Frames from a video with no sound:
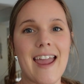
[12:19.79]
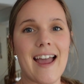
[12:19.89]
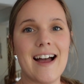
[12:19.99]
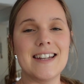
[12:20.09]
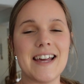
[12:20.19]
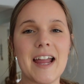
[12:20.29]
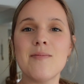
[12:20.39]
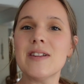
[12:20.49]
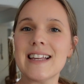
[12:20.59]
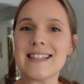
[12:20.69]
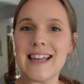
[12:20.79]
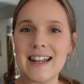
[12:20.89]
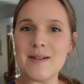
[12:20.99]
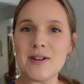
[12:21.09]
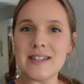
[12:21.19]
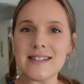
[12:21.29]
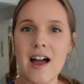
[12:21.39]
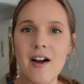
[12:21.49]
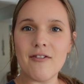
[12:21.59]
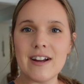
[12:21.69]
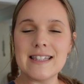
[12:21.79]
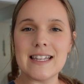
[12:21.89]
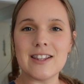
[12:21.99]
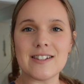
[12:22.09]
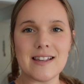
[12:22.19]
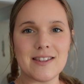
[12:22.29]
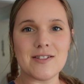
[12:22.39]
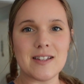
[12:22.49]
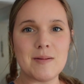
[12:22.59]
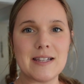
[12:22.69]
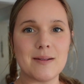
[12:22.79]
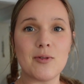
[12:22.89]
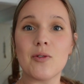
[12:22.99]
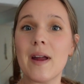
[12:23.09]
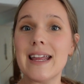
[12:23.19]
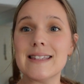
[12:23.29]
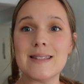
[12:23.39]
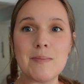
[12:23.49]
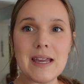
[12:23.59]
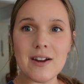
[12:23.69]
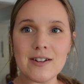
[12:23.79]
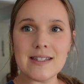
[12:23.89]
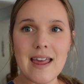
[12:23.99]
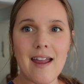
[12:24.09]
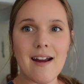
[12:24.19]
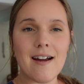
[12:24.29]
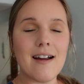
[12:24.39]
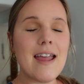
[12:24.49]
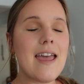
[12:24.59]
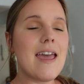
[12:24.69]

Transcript: And I am really excited about this conference. It looks like there's going to be some great speakers there.